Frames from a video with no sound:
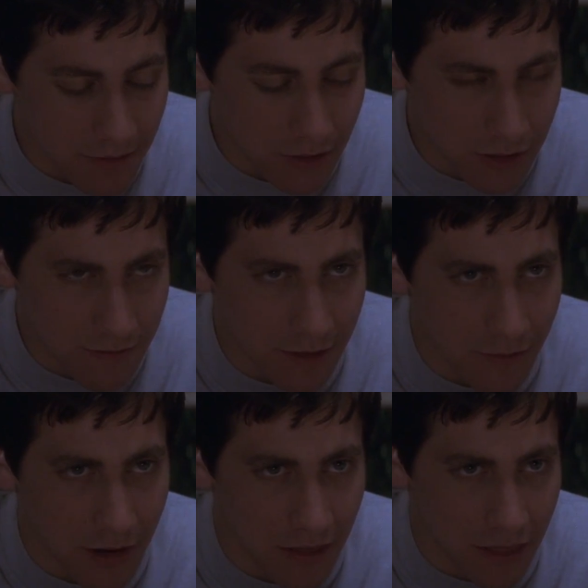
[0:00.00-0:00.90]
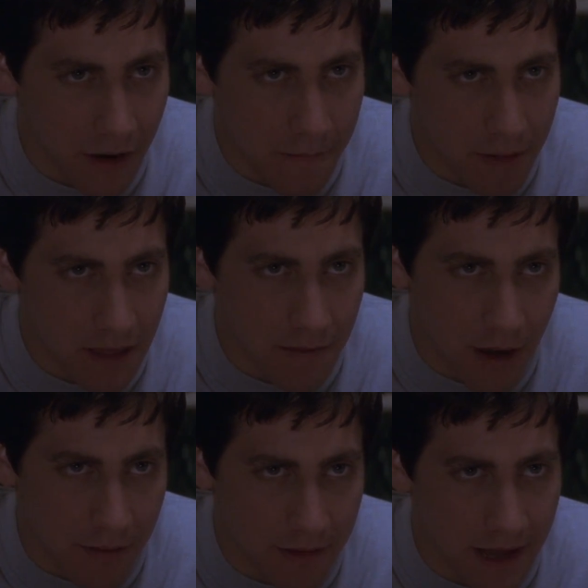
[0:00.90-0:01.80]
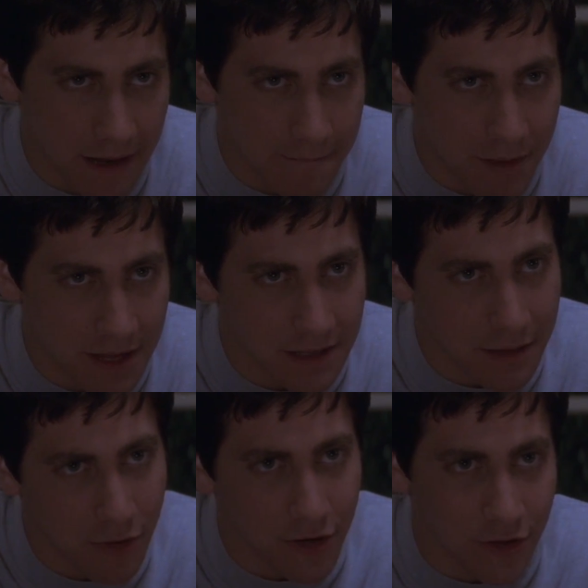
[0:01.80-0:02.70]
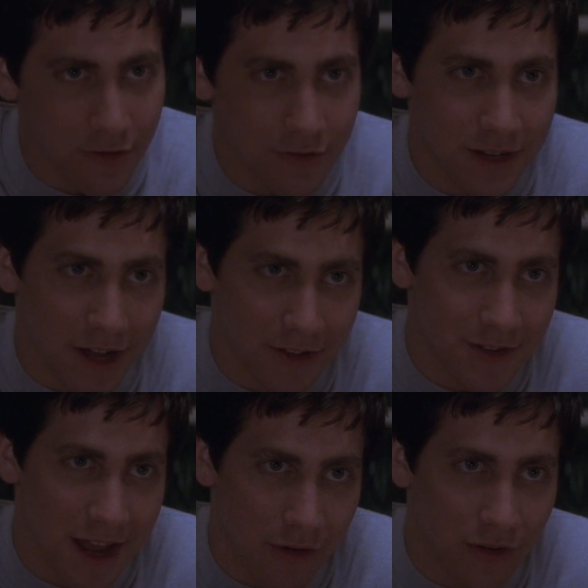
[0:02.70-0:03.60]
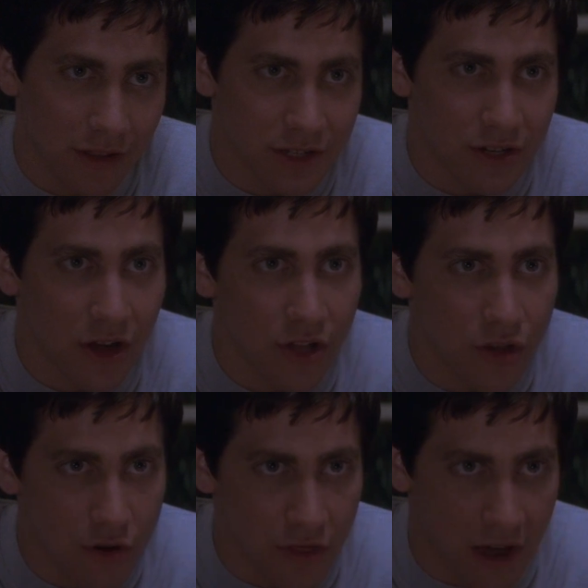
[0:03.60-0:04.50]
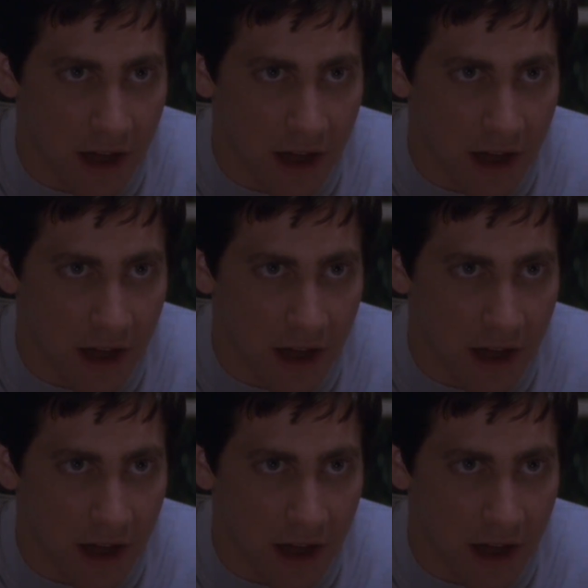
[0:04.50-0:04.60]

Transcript: Maybe you should be the one in therapy. Then mom and dad can pay someone $200 an hour to listen to all your you